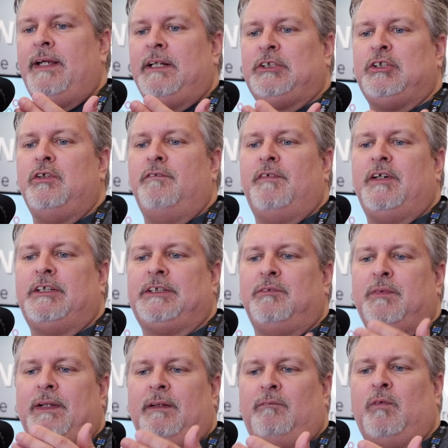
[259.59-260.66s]
Accsoon version,
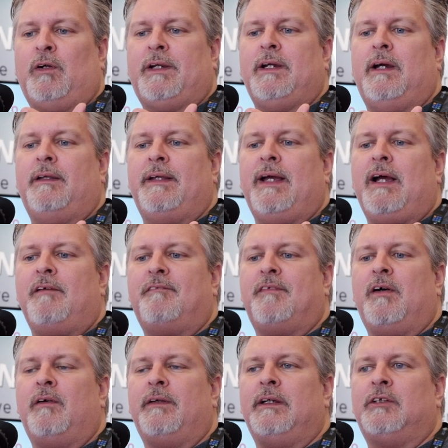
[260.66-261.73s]
when working on the
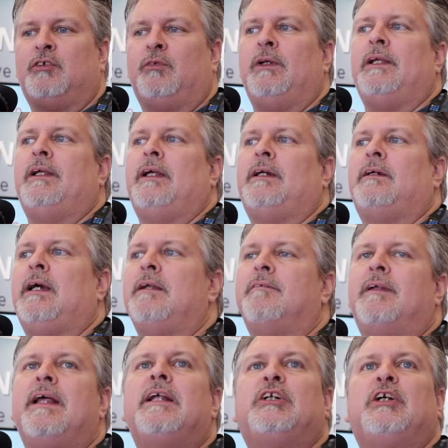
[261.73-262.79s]
iPhone, is really like kind of
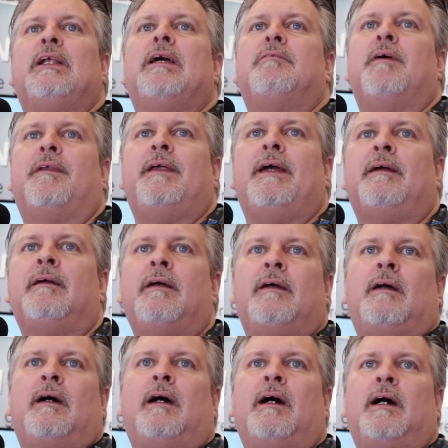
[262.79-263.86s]
an entry-level thing.
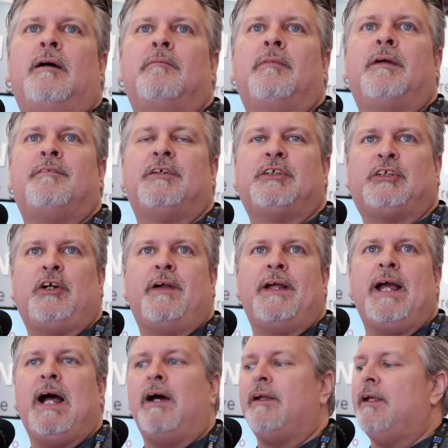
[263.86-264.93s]
If you're starting
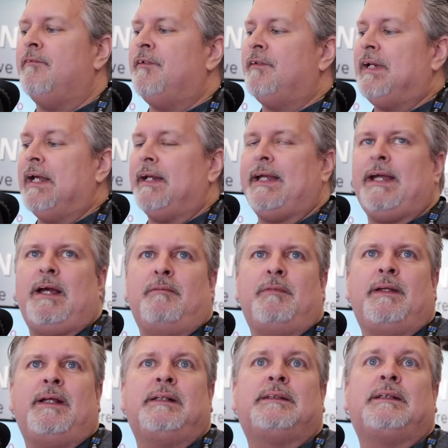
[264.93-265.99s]
out and you've got a
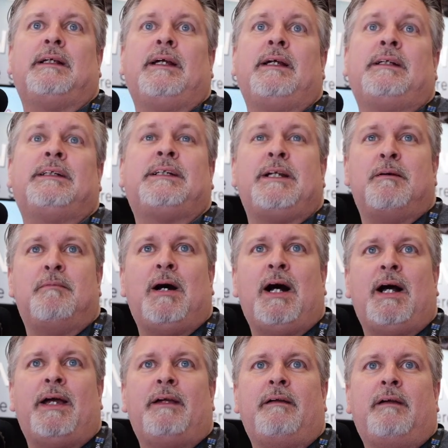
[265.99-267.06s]
camera that's
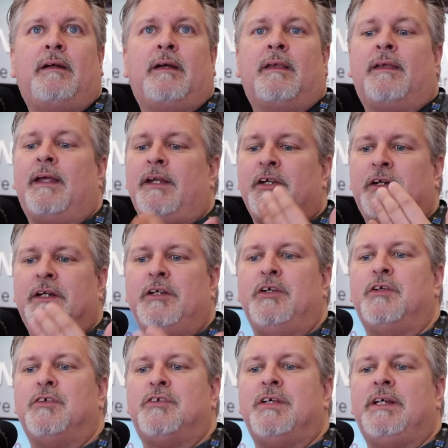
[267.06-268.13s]
HDMI, then you can
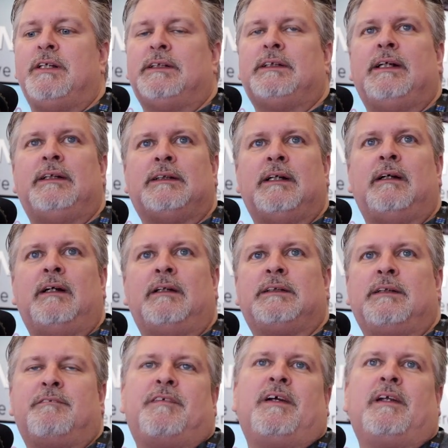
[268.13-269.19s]
use this as
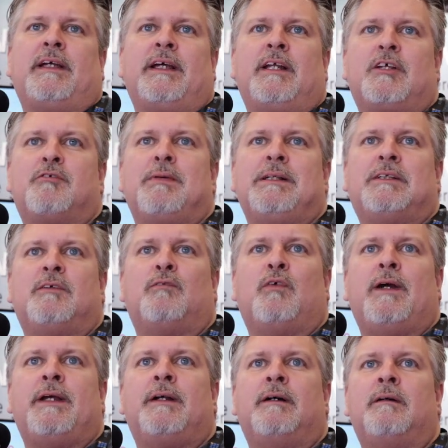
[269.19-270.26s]
a fairly inexpensive
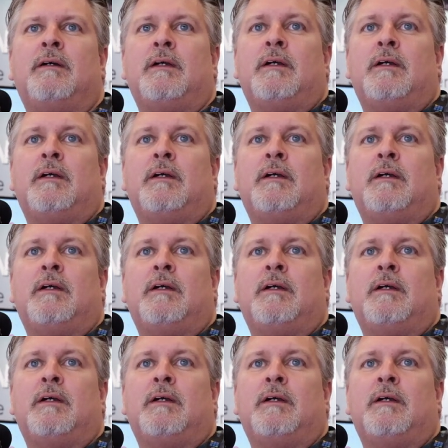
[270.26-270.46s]
way to